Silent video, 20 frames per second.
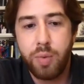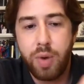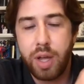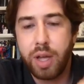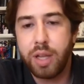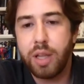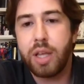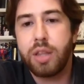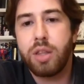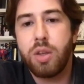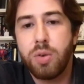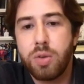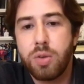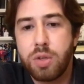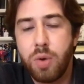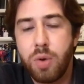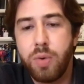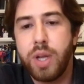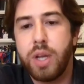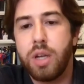while I let those
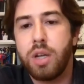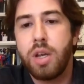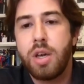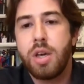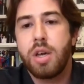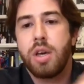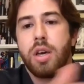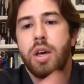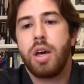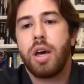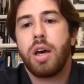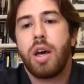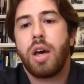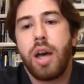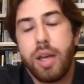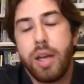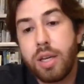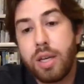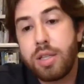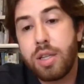go in, I
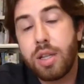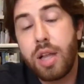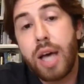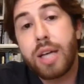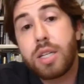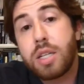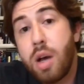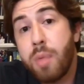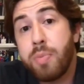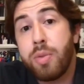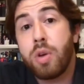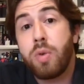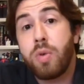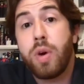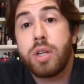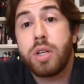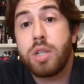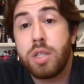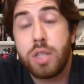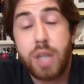guess the last couple of
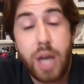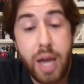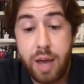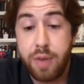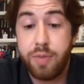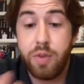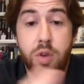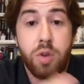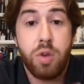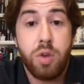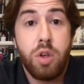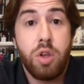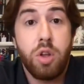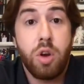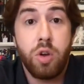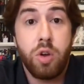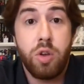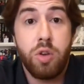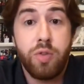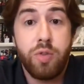questions I have, you know,
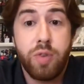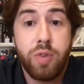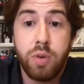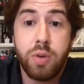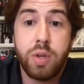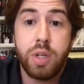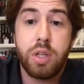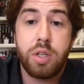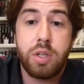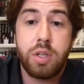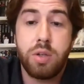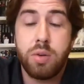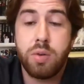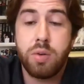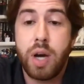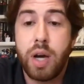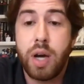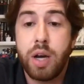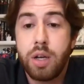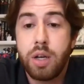you've alluded
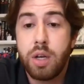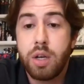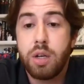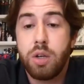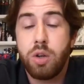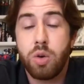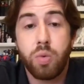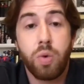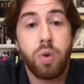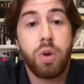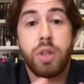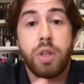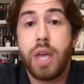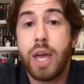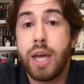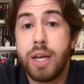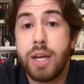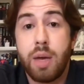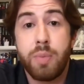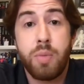to your role on the
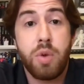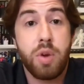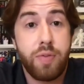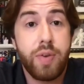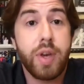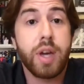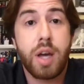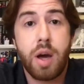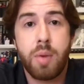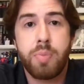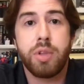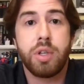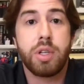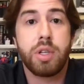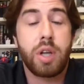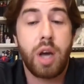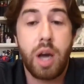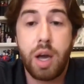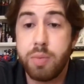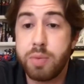NWFA a couple of
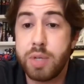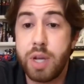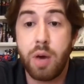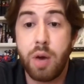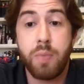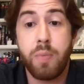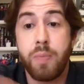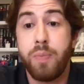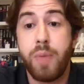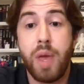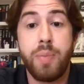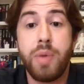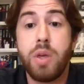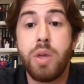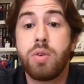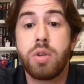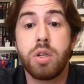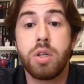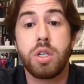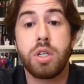times now. Maybe
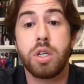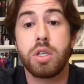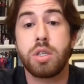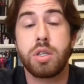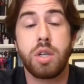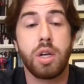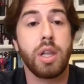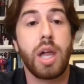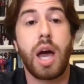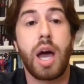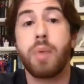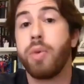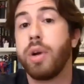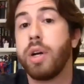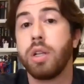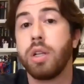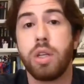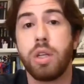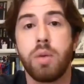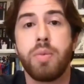you could just elaborate
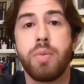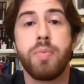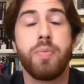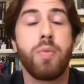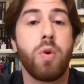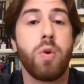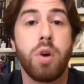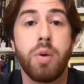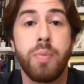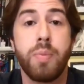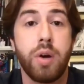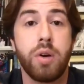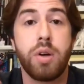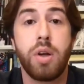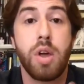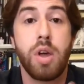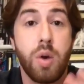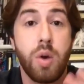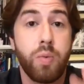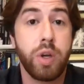a little bit more about
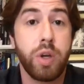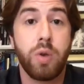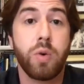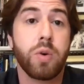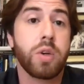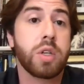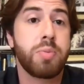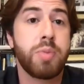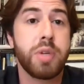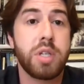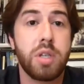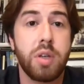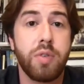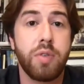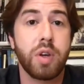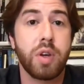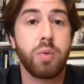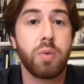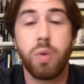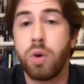what your
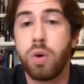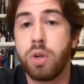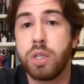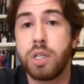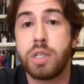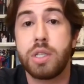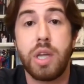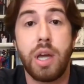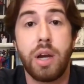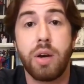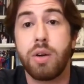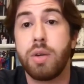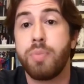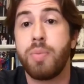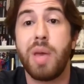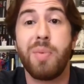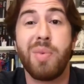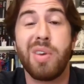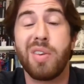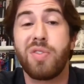specific role is there, and
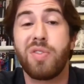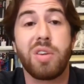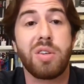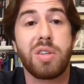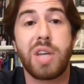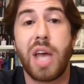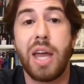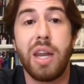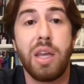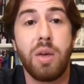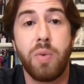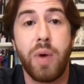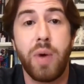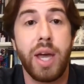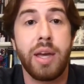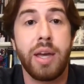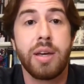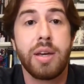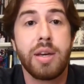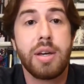maybe if there's any
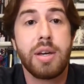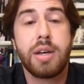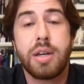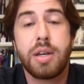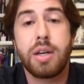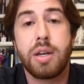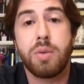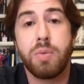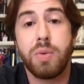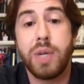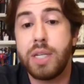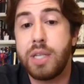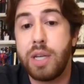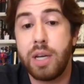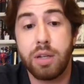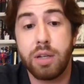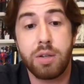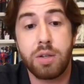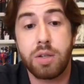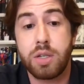way
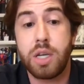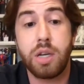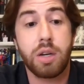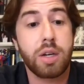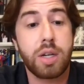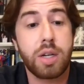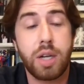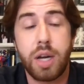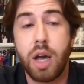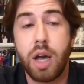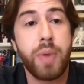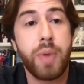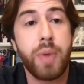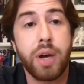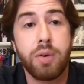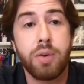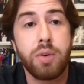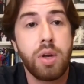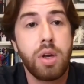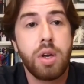retailers here can help out